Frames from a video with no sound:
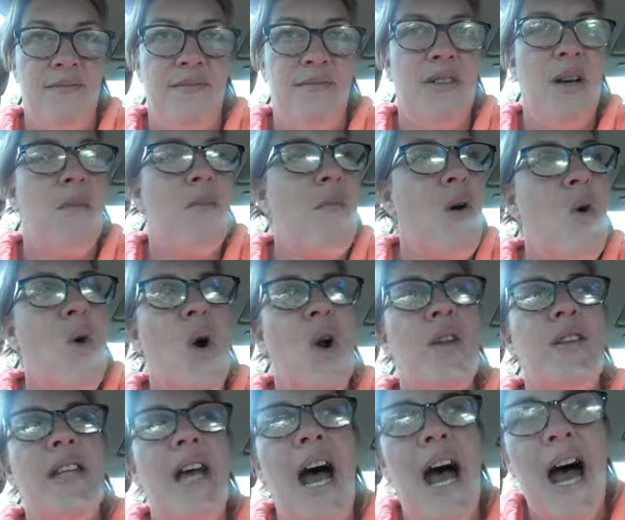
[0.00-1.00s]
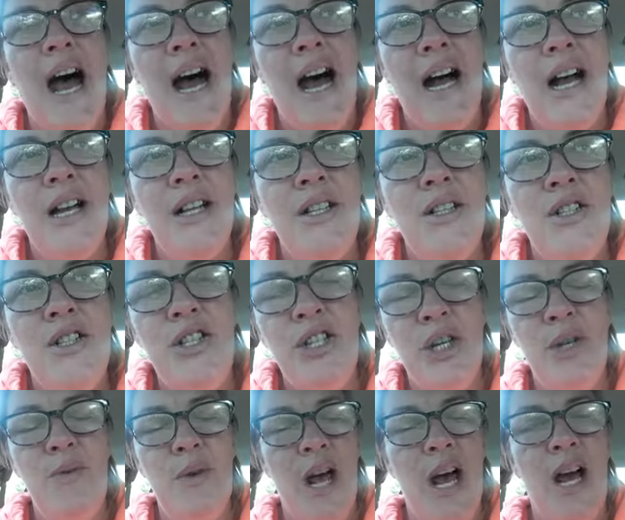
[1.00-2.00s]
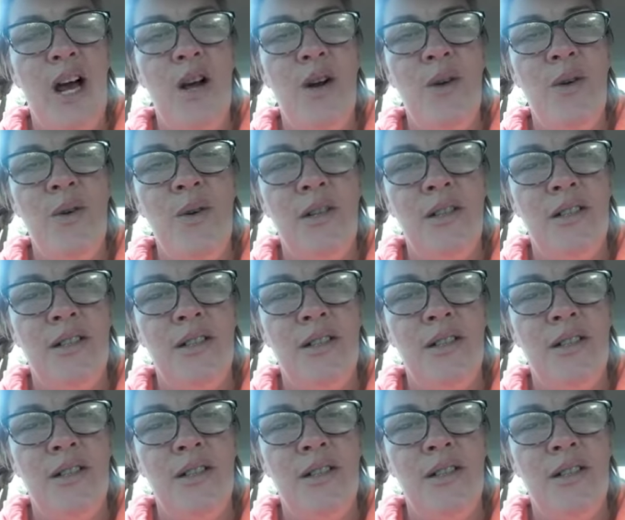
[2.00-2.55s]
The more that I do know,